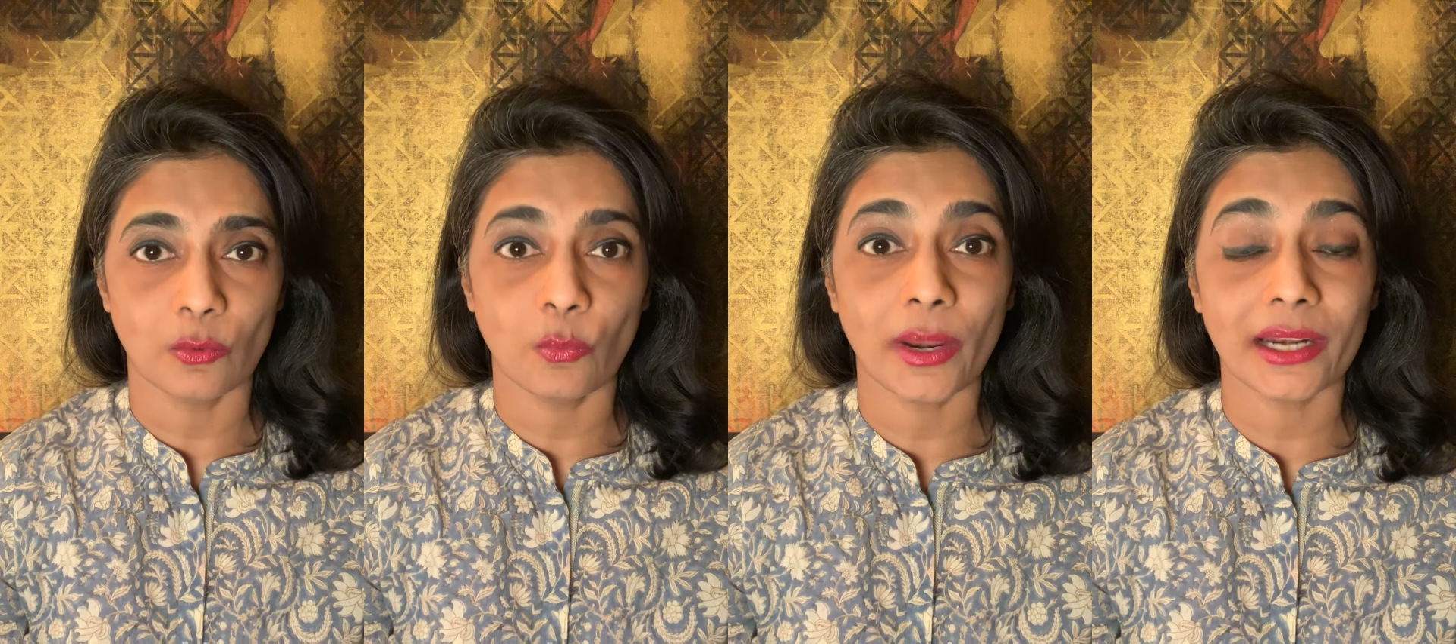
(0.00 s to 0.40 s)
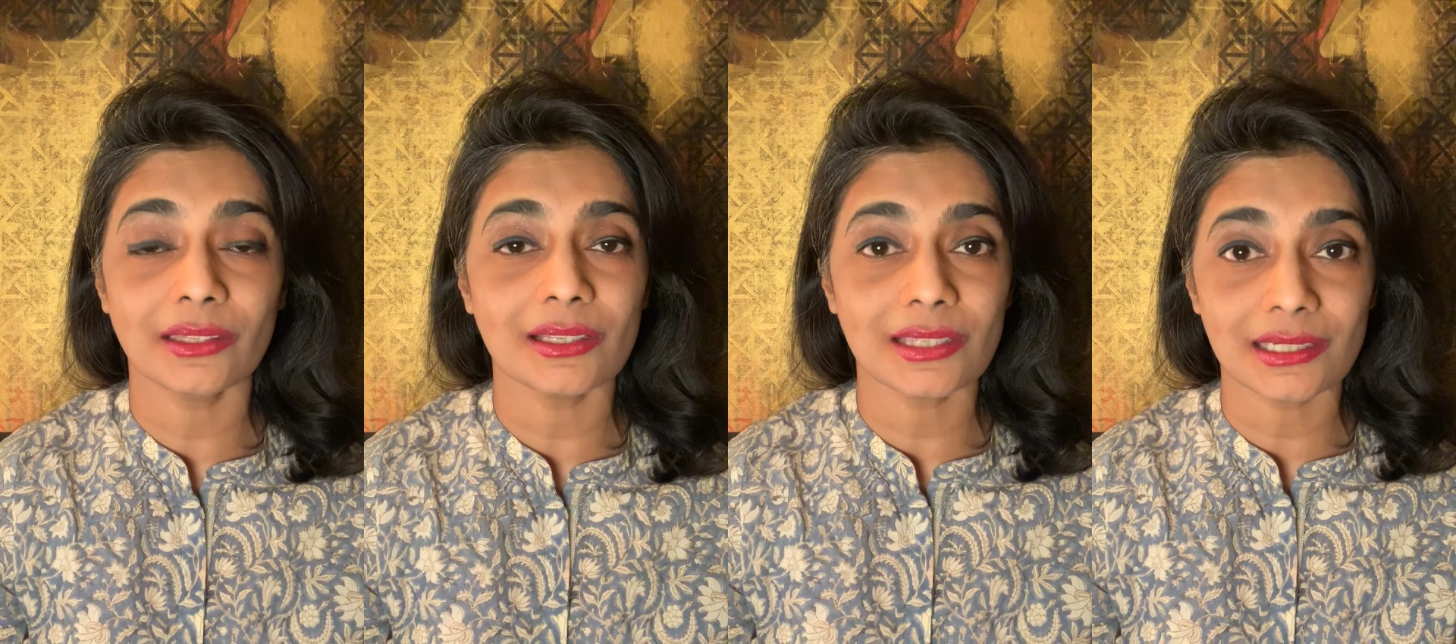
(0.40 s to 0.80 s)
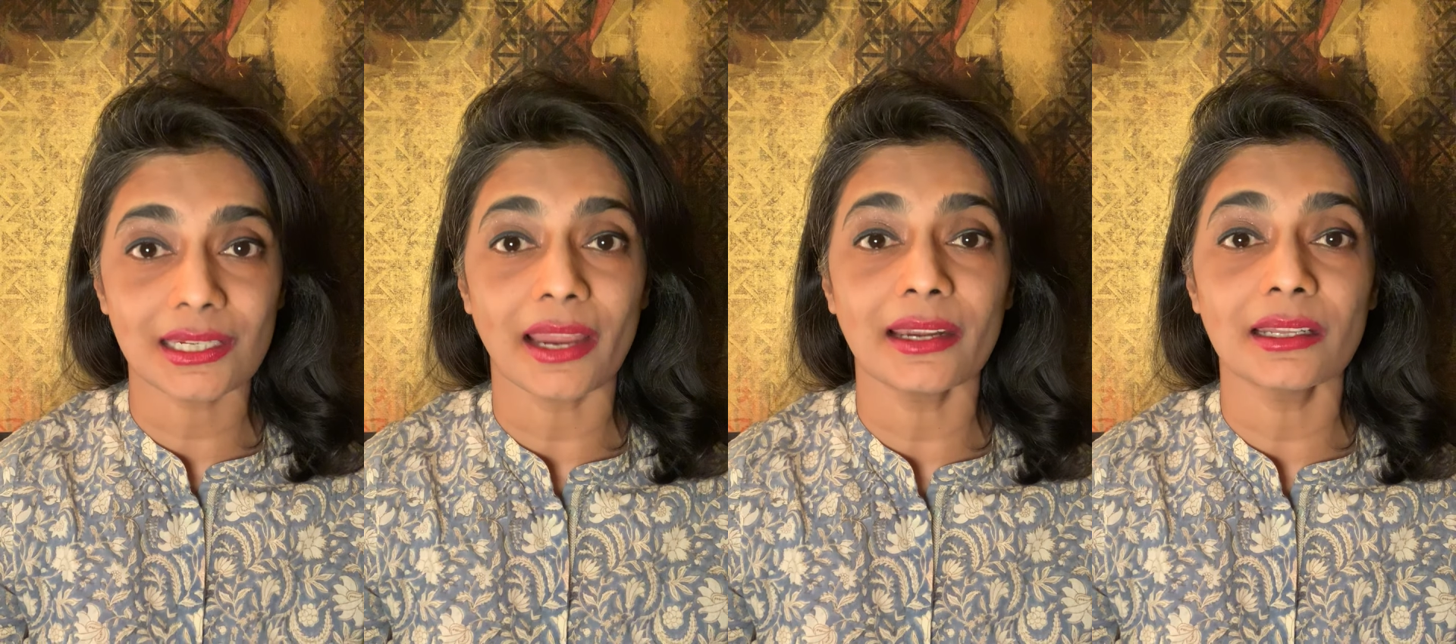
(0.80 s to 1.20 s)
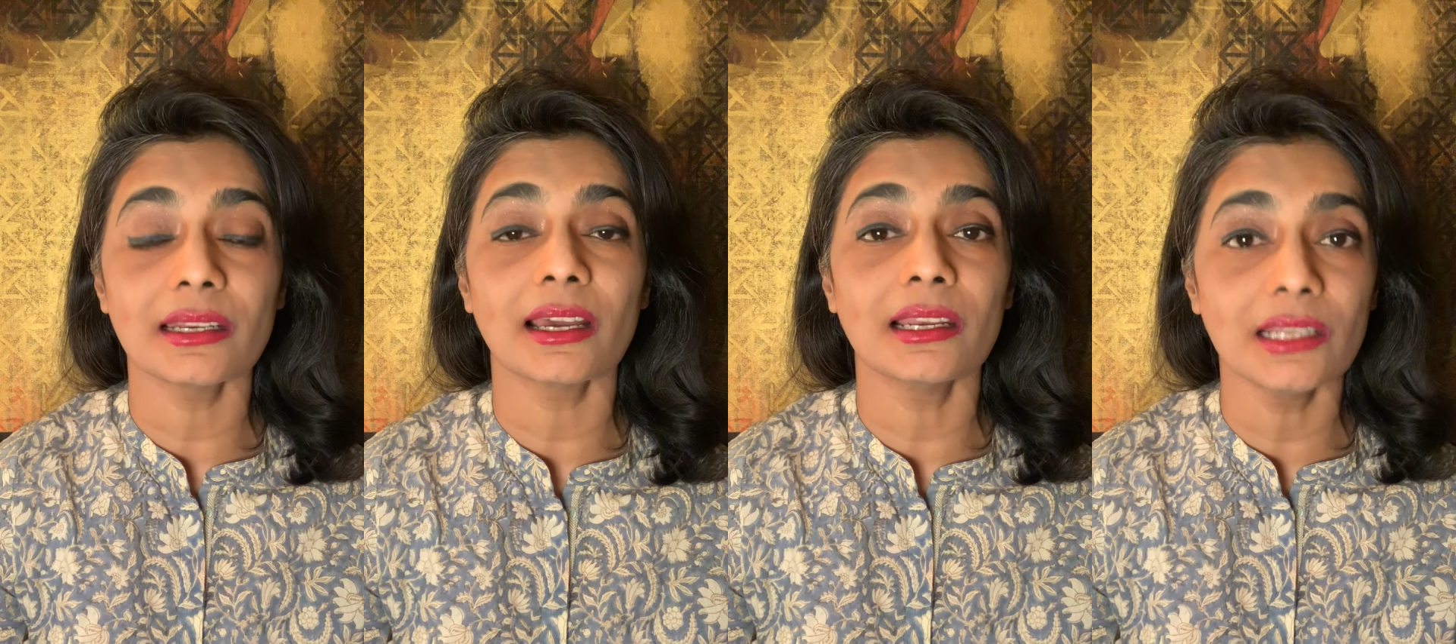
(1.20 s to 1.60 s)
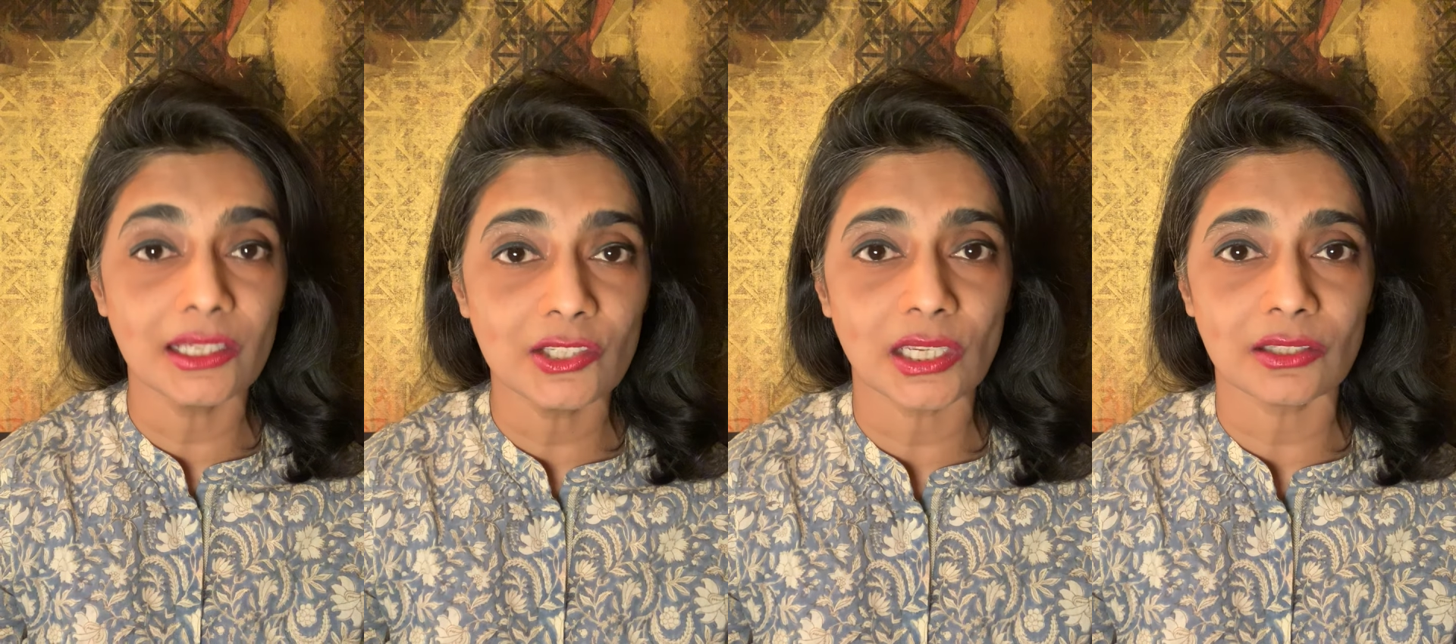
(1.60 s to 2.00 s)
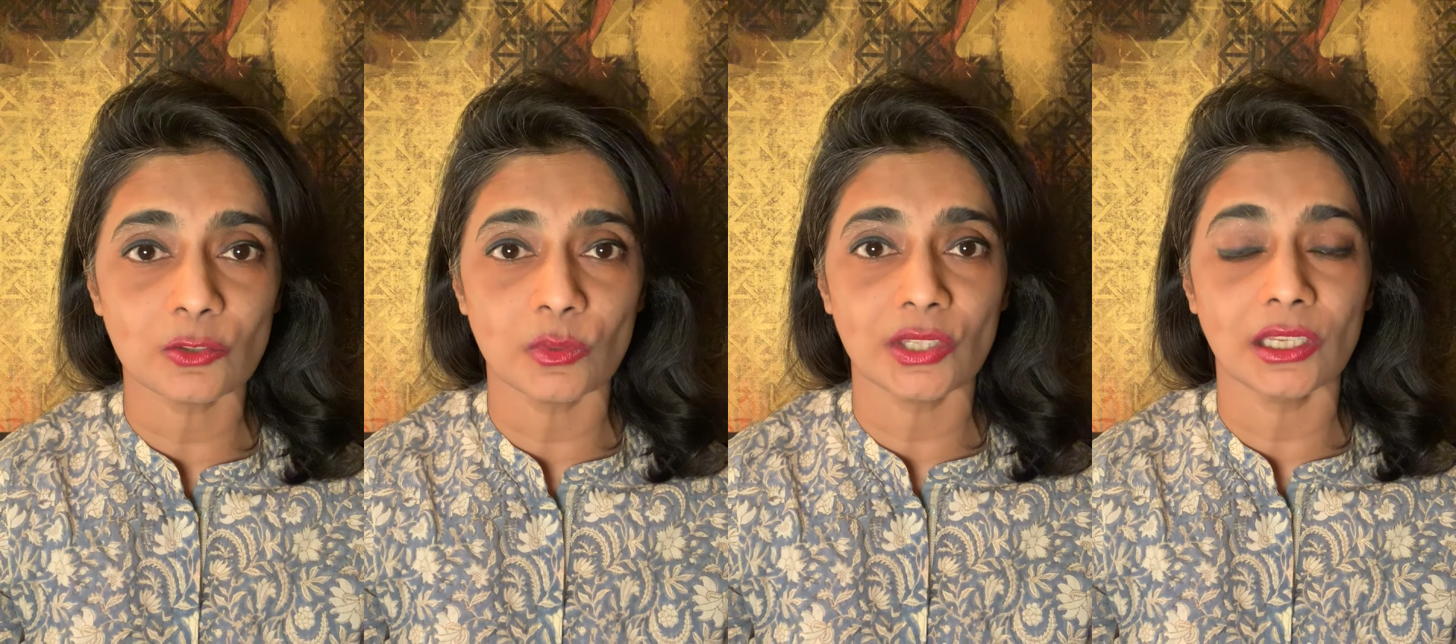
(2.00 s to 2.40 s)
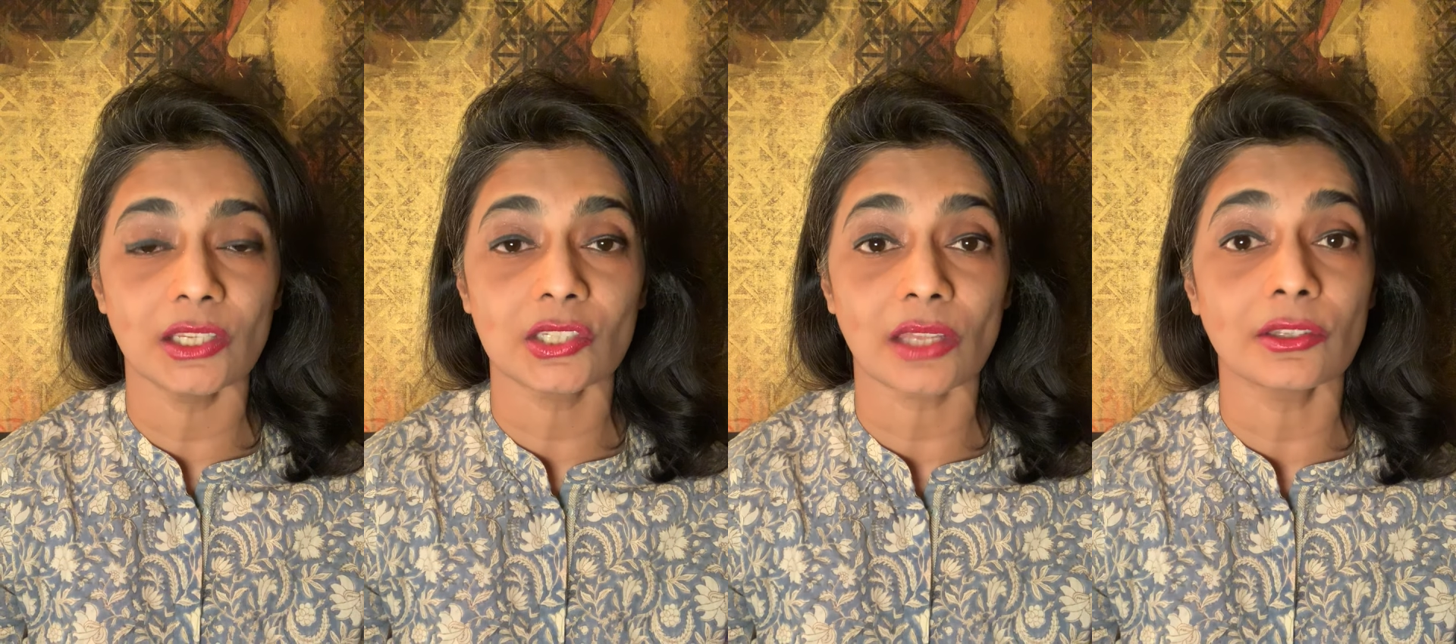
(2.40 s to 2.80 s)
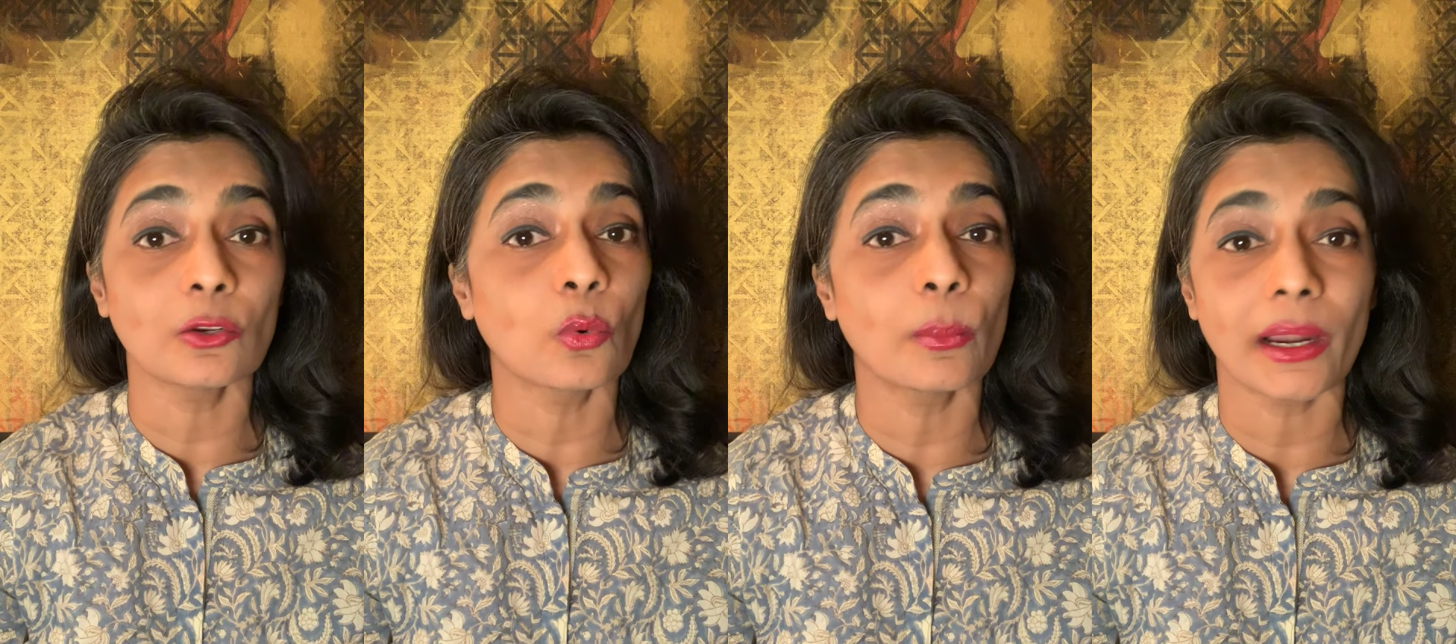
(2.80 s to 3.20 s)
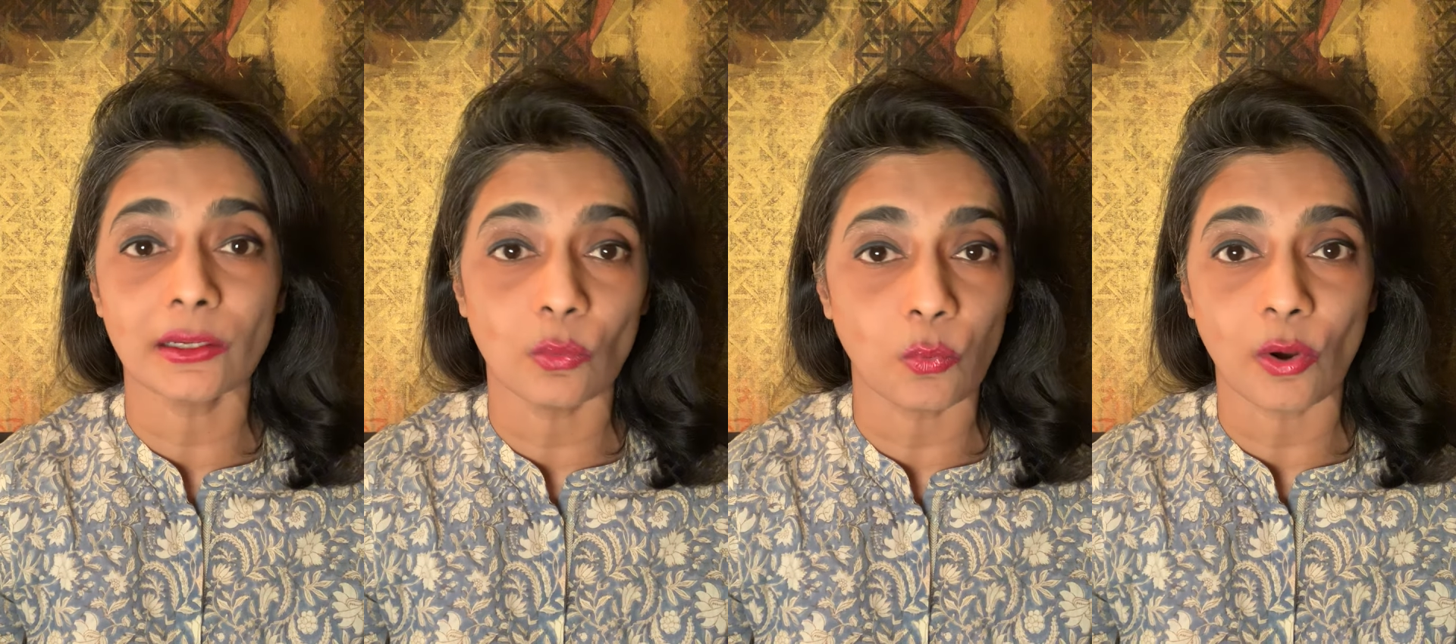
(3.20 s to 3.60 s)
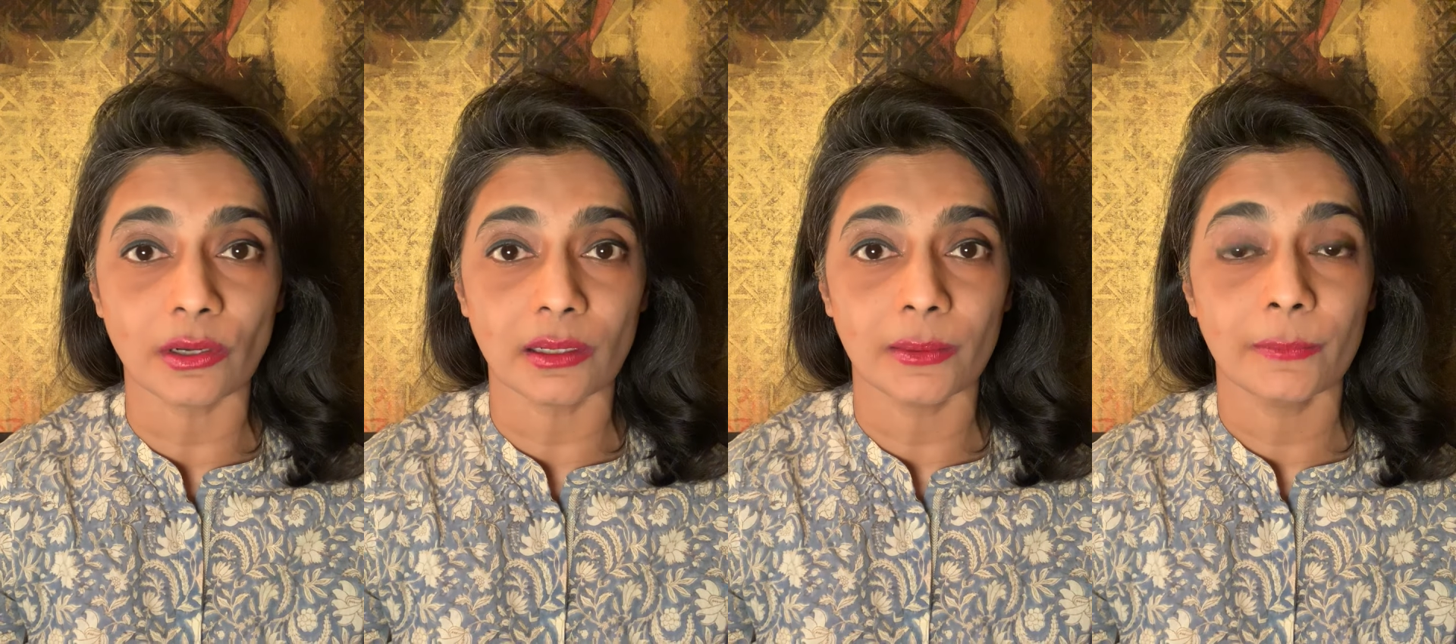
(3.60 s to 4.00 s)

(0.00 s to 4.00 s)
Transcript: where they stand in allegiance with each other no matter what.